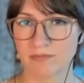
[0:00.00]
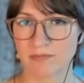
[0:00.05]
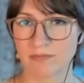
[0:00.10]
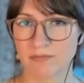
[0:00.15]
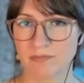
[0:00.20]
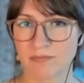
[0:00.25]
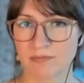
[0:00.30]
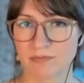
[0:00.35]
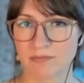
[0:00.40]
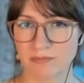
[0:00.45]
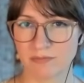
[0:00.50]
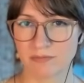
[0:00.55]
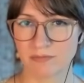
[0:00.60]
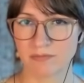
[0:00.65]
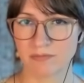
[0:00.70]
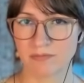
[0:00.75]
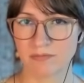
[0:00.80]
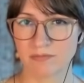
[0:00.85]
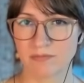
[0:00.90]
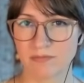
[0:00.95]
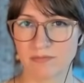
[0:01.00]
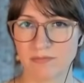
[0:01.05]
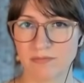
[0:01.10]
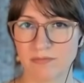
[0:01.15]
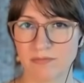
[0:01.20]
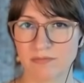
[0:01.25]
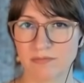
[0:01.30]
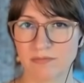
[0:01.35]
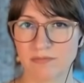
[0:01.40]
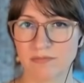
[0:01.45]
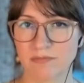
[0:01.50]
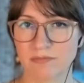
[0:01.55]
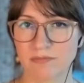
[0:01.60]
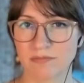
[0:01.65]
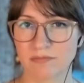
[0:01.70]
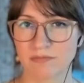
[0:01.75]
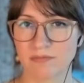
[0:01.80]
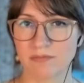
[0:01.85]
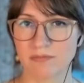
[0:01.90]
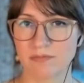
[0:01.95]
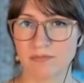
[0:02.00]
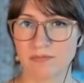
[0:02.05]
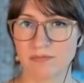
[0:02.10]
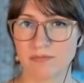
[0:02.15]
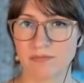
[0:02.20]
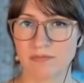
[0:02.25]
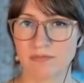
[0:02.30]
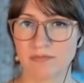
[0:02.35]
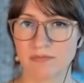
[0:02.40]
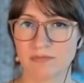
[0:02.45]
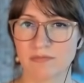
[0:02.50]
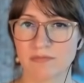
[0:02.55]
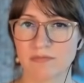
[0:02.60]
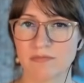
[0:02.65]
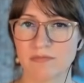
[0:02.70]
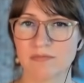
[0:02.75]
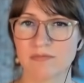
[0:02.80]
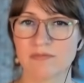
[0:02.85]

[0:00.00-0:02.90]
(silent)